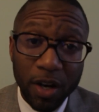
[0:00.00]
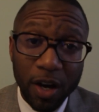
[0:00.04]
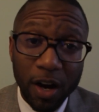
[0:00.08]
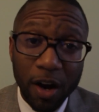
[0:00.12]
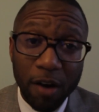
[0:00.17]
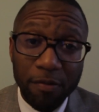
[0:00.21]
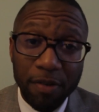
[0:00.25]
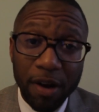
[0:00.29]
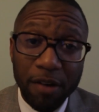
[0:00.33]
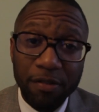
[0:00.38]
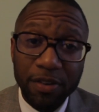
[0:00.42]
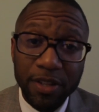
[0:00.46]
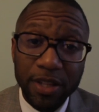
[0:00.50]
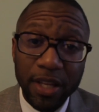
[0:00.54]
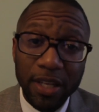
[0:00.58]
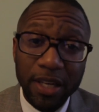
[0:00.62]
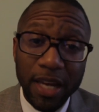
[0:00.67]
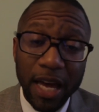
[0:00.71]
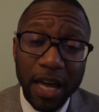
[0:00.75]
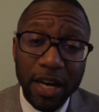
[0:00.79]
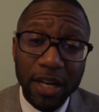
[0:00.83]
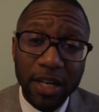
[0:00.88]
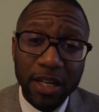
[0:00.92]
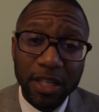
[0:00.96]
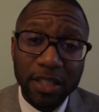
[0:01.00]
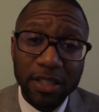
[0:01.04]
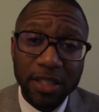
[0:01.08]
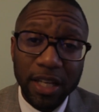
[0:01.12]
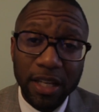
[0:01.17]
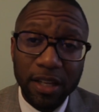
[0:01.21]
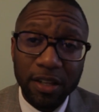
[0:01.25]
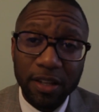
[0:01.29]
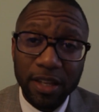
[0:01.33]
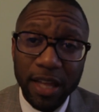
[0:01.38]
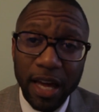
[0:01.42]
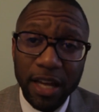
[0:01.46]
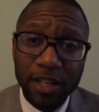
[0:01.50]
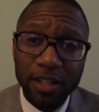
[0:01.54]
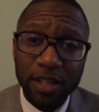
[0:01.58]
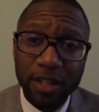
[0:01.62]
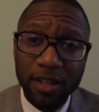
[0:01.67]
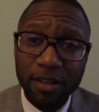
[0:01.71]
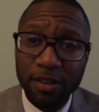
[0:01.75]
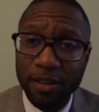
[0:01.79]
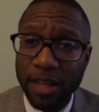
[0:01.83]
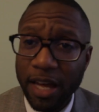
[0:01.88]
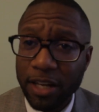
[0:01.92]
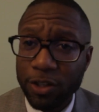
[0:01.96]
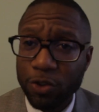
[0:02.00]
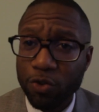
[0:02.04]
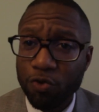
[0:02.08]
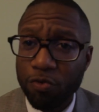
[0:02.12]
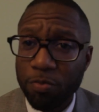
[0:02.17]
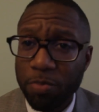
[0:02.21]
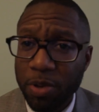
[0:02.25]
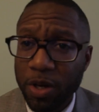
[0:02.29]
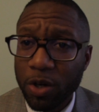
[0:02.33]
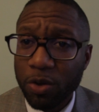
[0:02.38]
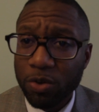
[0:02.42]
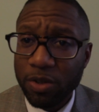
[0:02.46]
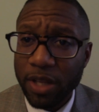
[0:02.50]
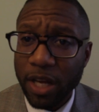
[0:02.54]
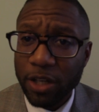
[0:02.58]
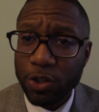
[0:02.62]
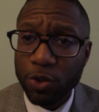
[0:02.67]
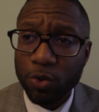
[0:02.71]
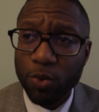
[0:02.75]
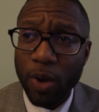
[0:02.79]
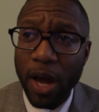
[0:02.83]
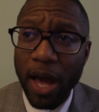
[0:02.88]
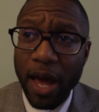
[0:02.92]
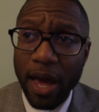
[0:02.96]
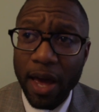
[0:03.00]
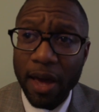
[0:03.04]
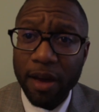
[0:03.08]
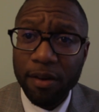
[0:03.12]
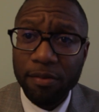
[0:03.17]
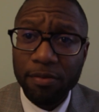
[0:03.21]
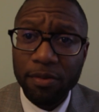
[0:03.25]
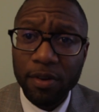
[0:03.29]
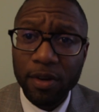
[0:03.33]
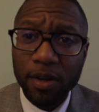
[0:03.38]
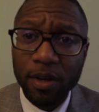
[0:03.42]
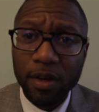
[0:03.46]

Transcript: of everything that it is that that, you built, that you have.